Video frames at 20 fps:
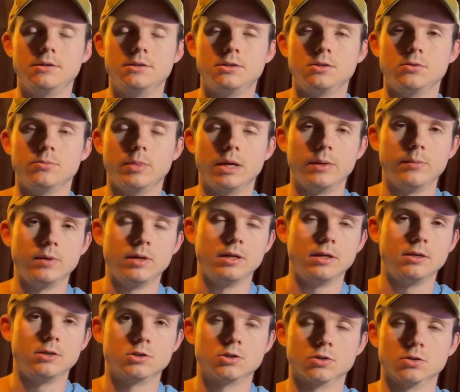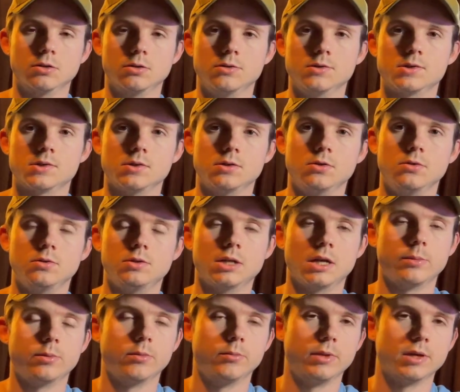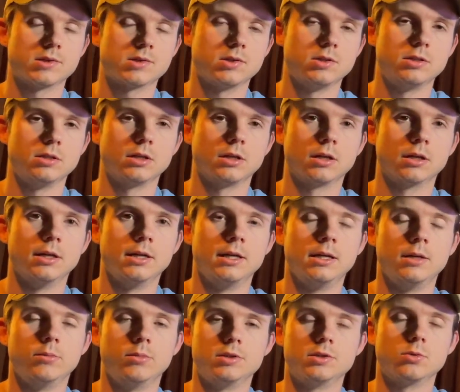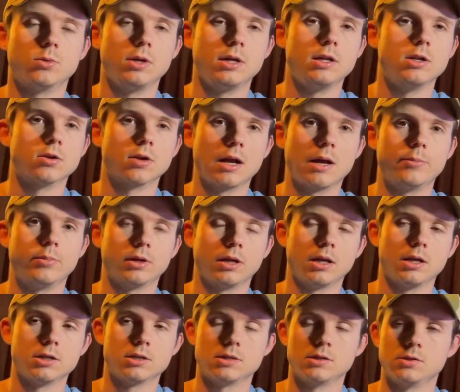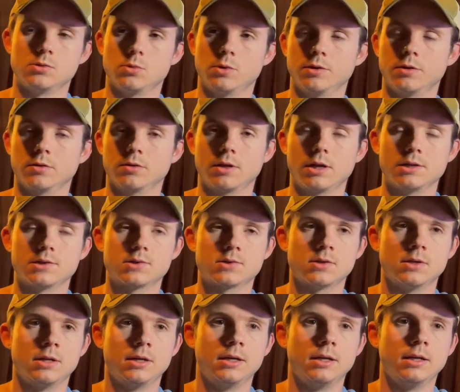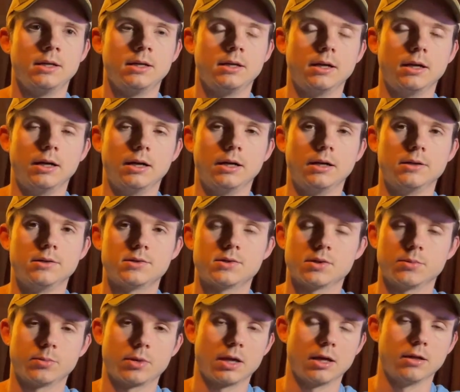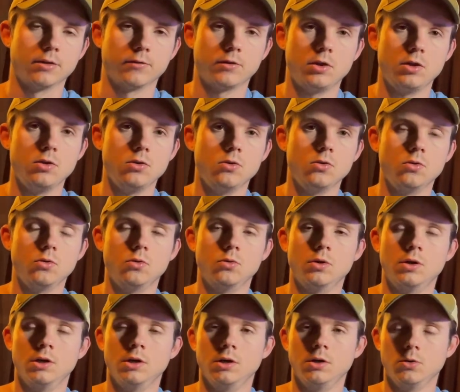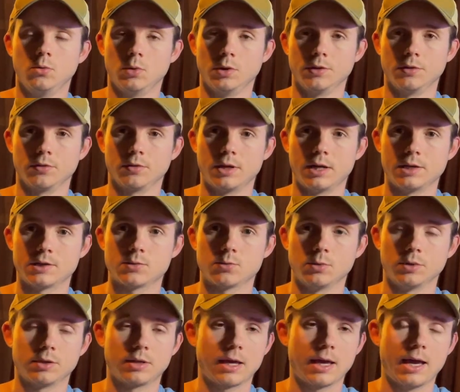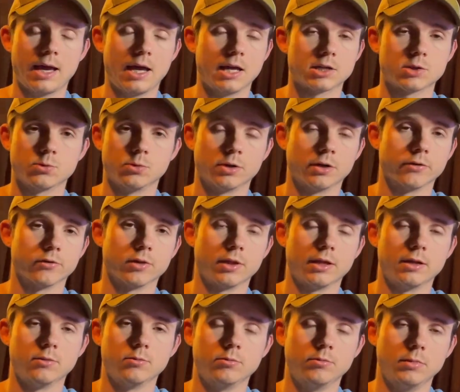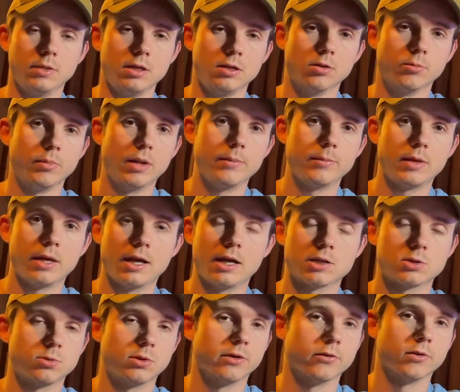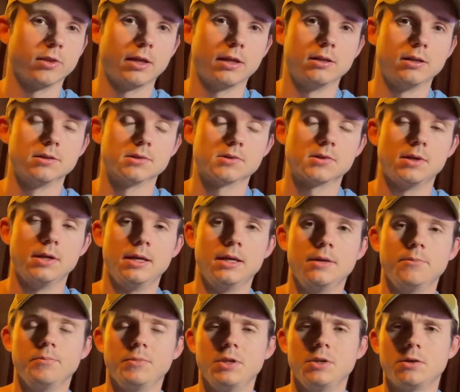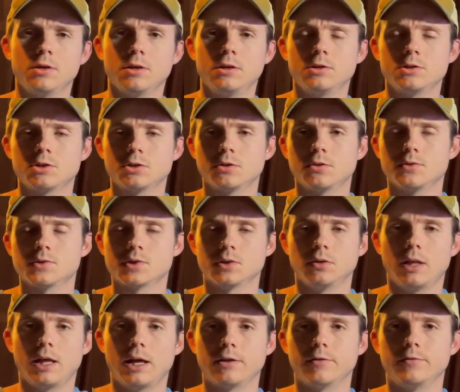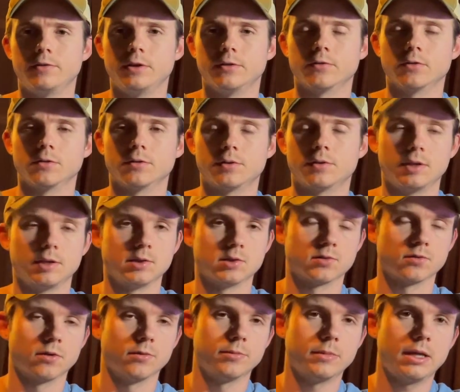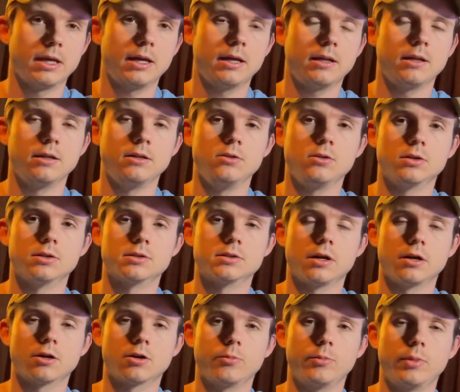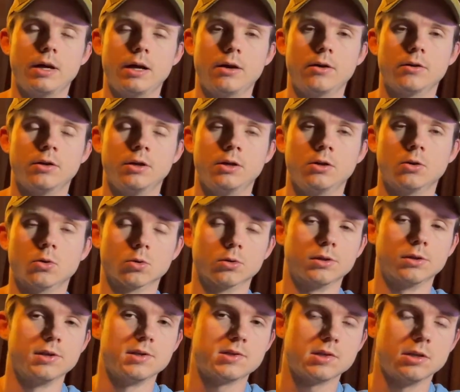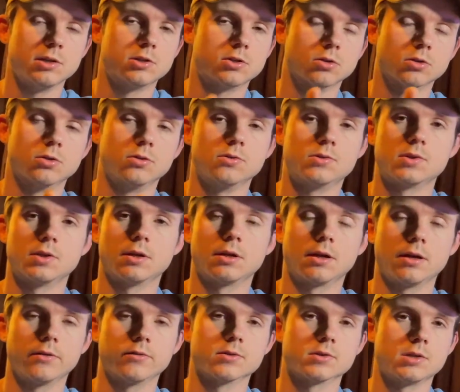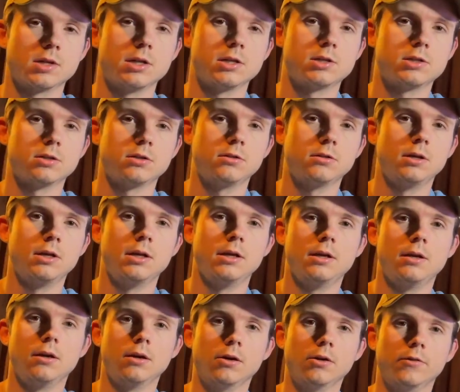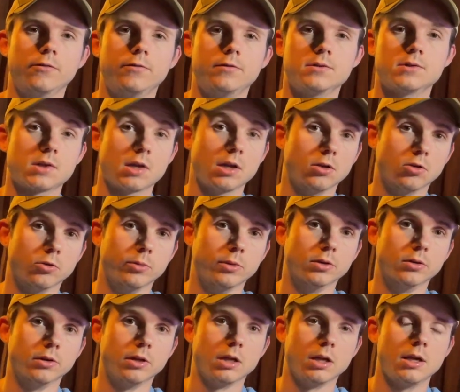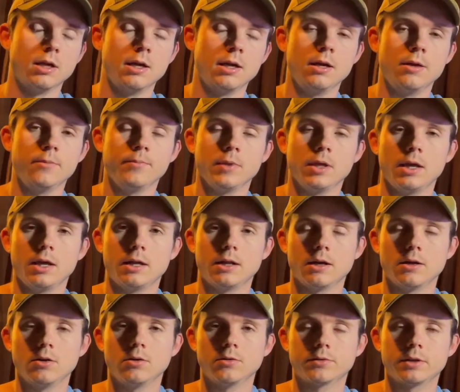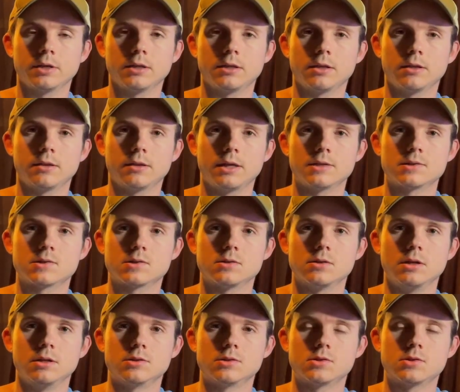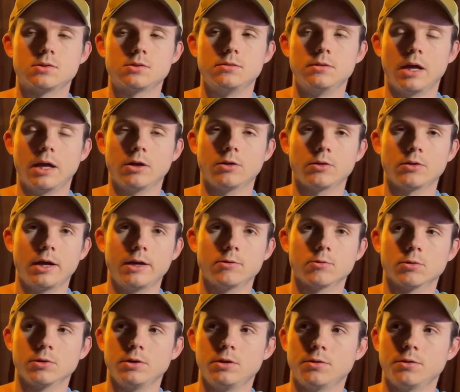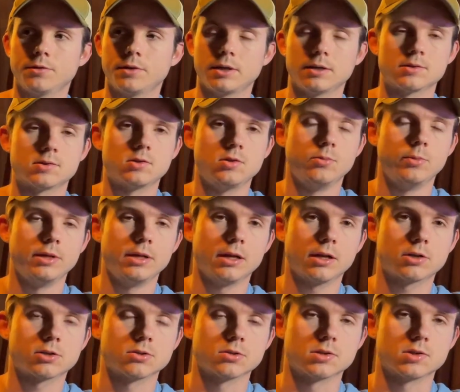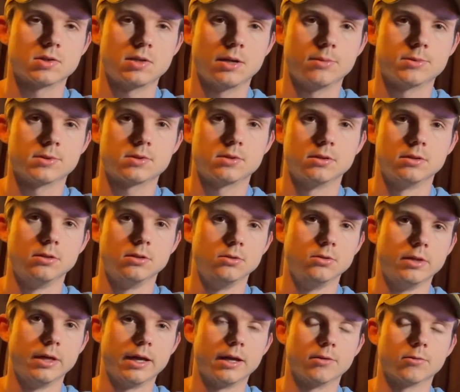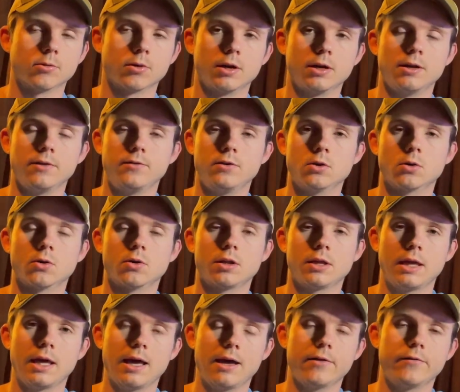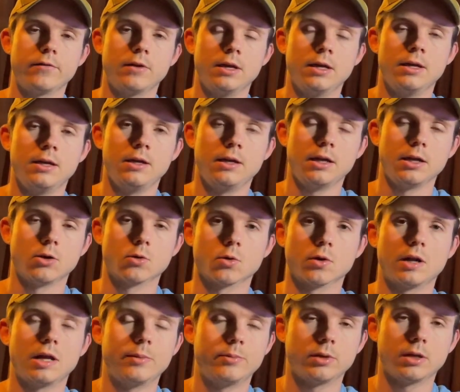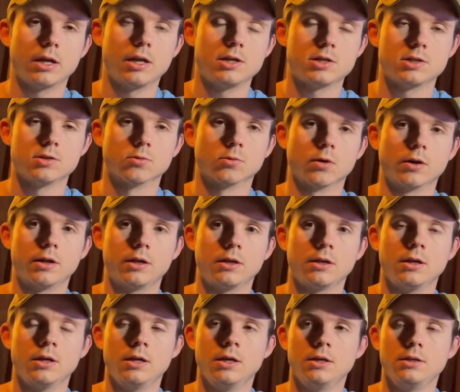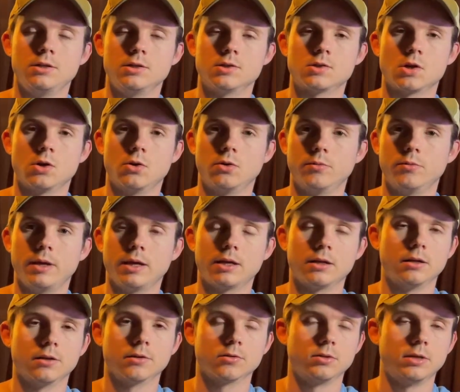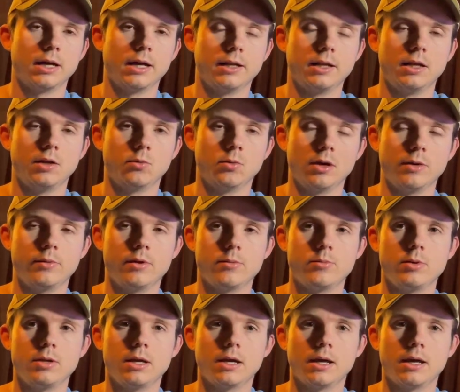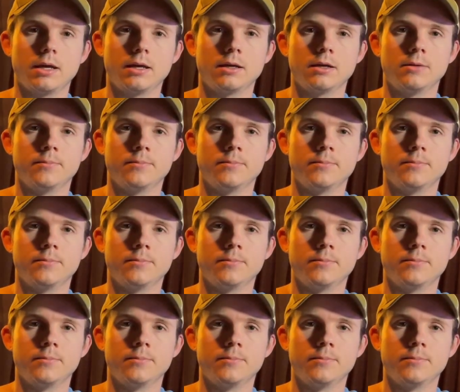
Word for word: to maybe introduce a new type of messaging between your applications, whether that's uh, some kind of queue, whether that's with cache, whatever that, you know, memcache, whatever that is. You can introduce a lot of different things from that, and you can talk about, or at least introduce the conversation of scalability. And I don't think that that's, it's, I don't, I really don't think it's too many extra steps to do that, right? If you already have a CRUD application running, just go and make another dot net web A P I,